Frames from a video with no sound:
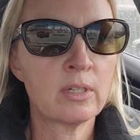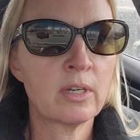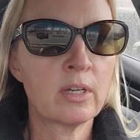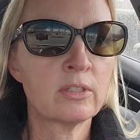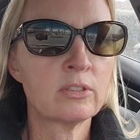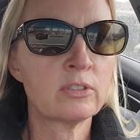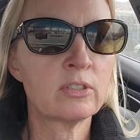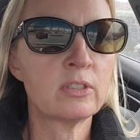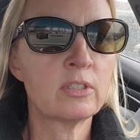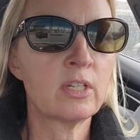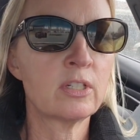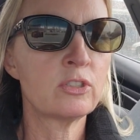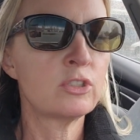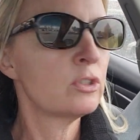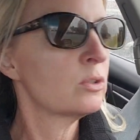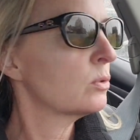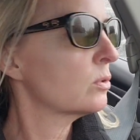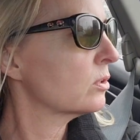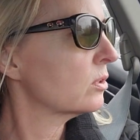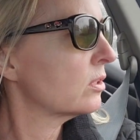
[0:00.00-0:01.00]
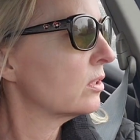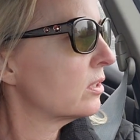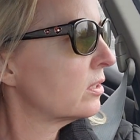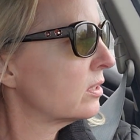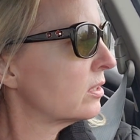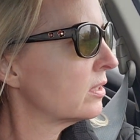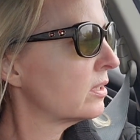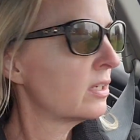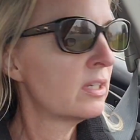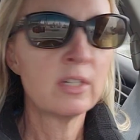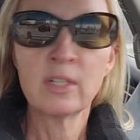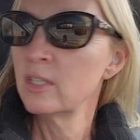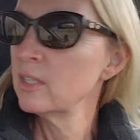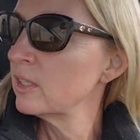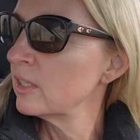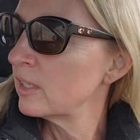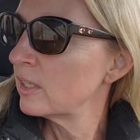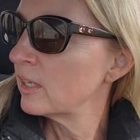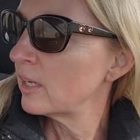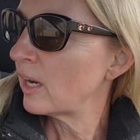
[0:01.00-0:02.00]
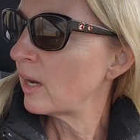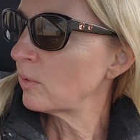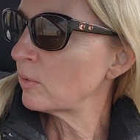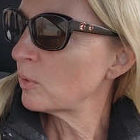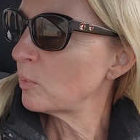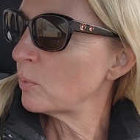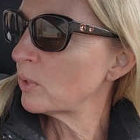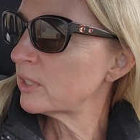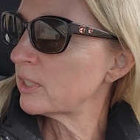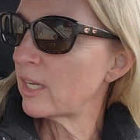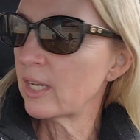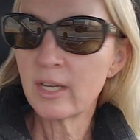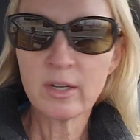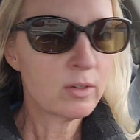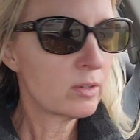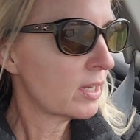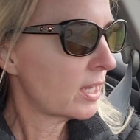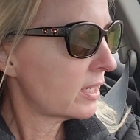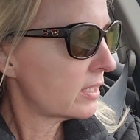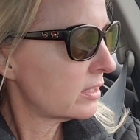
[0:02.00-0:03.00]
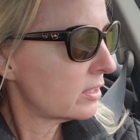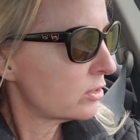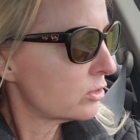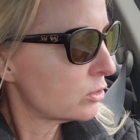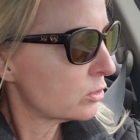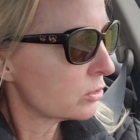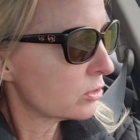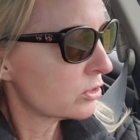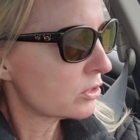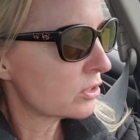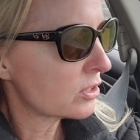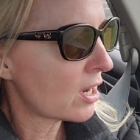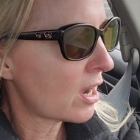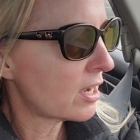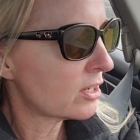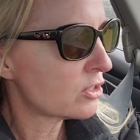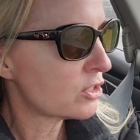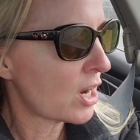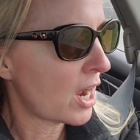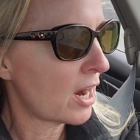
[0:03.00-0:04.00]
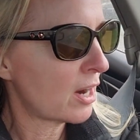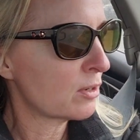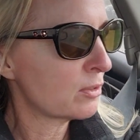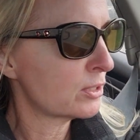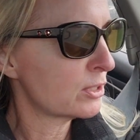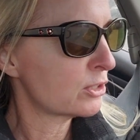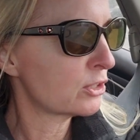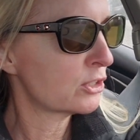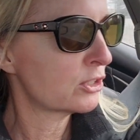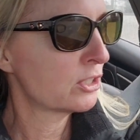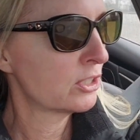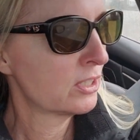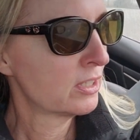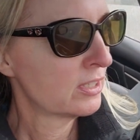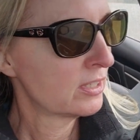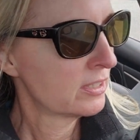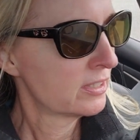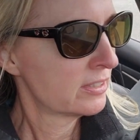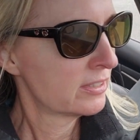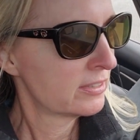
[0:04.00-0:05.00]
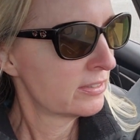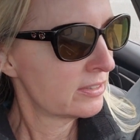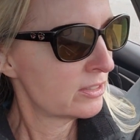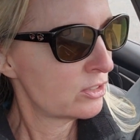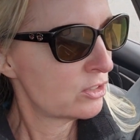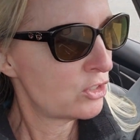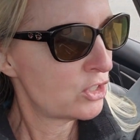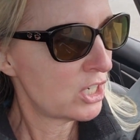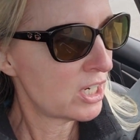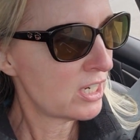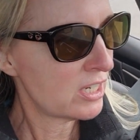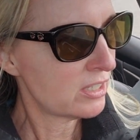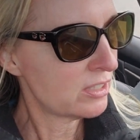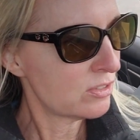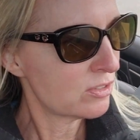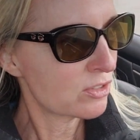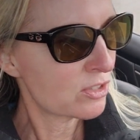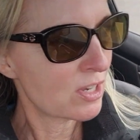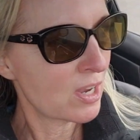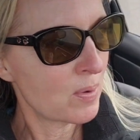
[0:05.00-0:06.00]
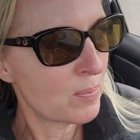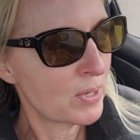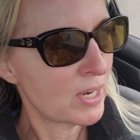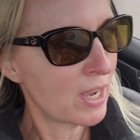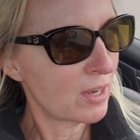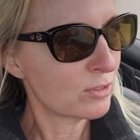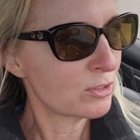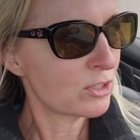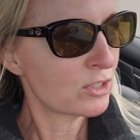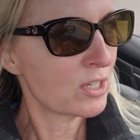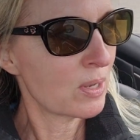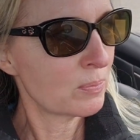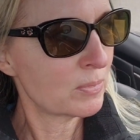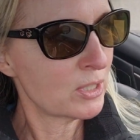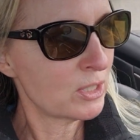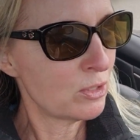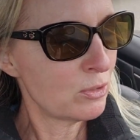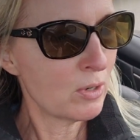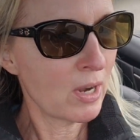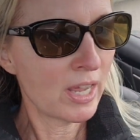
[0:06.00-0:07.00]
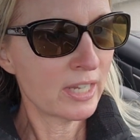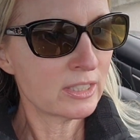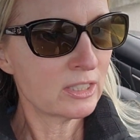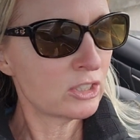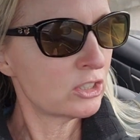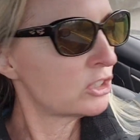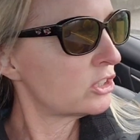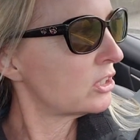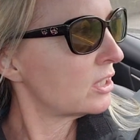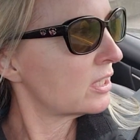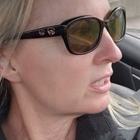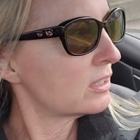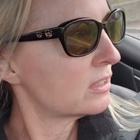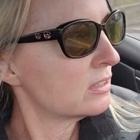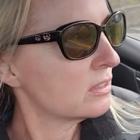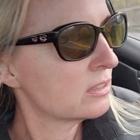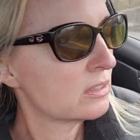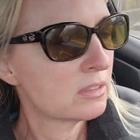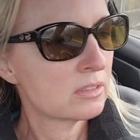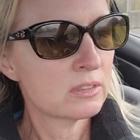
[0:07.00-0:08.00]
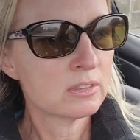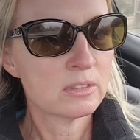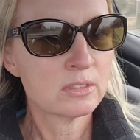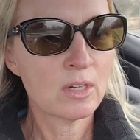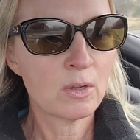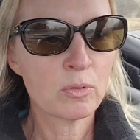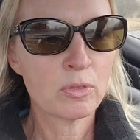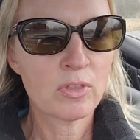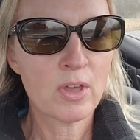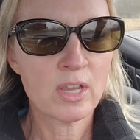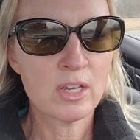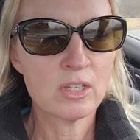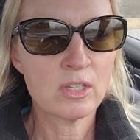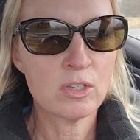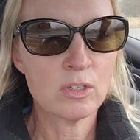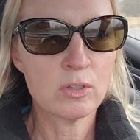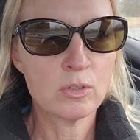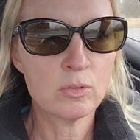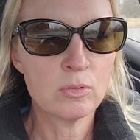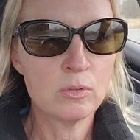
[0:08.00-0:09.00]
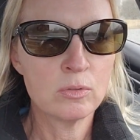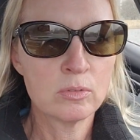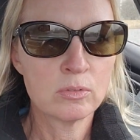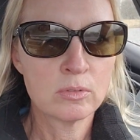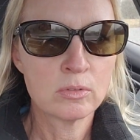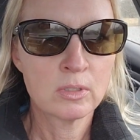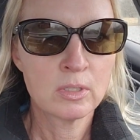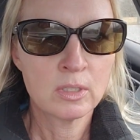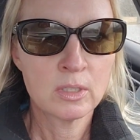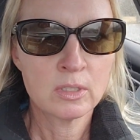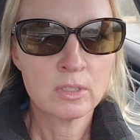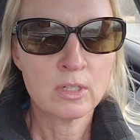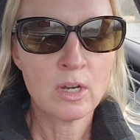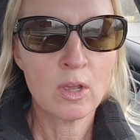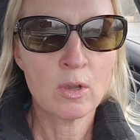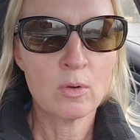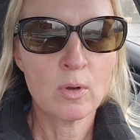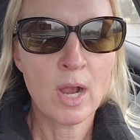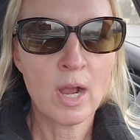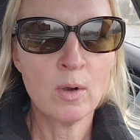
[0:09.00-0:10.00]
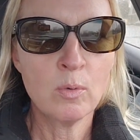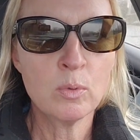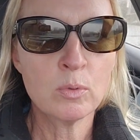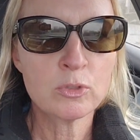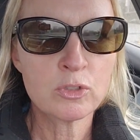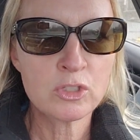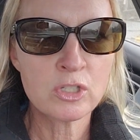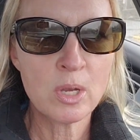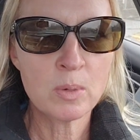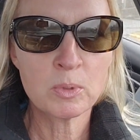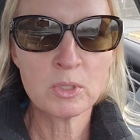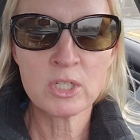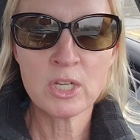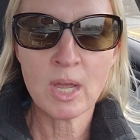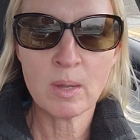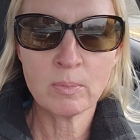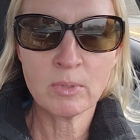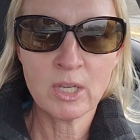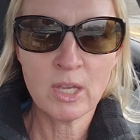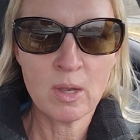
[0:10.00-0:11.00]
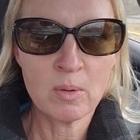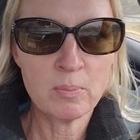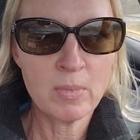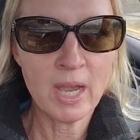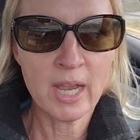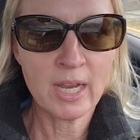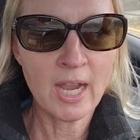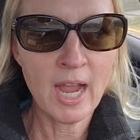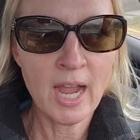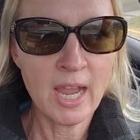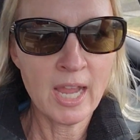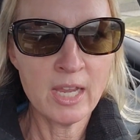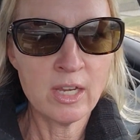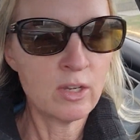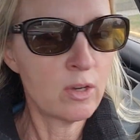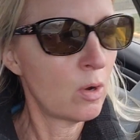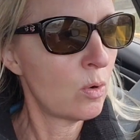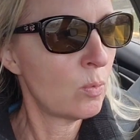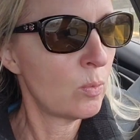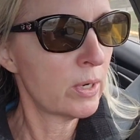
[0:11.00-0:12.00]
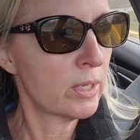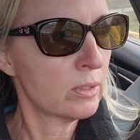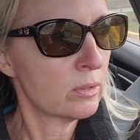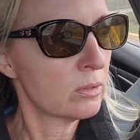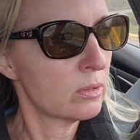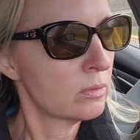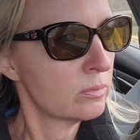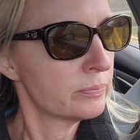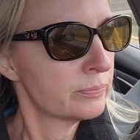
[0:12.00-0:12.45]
I said, "That's your I don't know what the hell that is. Your Scotch Irish genes coming out or something. You like this shit? No, thank you. No, I want summertime to come back. I hate cold weather.